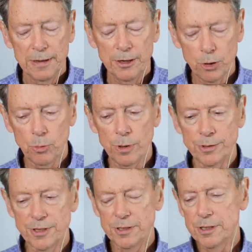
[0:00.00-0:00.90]
In other
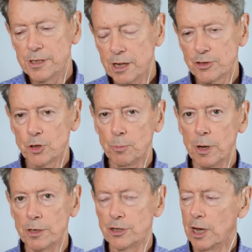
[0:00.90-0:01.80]
words, this is not so
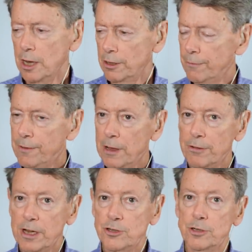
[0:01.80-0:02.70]
much the
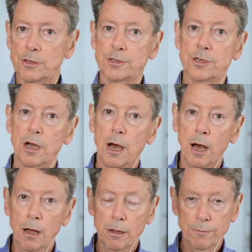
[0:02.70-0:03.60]
foundations
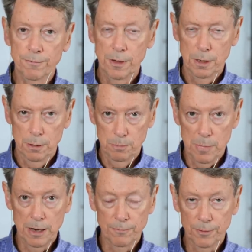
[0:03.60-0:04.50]
of
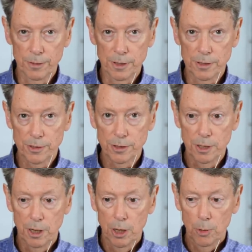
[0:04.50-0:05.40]
mindfulness,
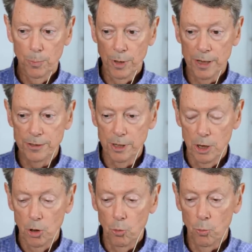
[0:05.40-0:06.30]
but
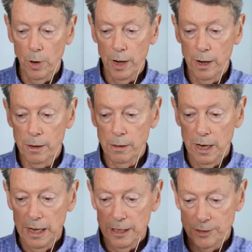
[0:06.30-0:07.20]
where
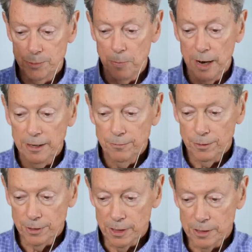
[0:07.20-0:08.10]
is
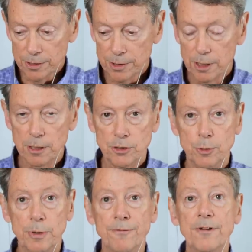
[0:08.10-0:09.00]
mindfulness
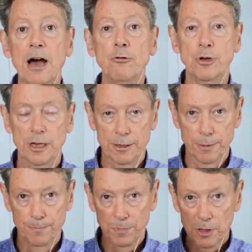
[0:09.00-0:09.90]
to be founded,
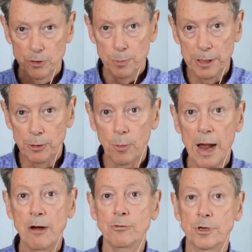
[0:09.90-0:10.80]
to be
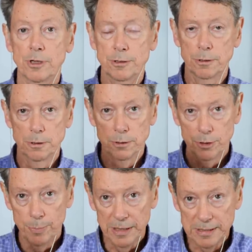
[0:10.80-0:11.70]
grounded,
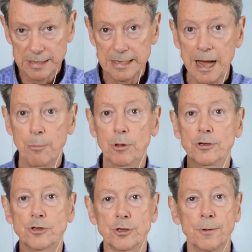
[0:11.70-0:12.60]
to be
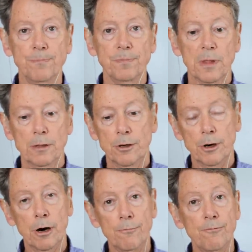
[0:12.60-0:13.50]
established?
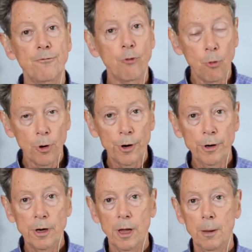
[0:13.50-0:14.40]
There are four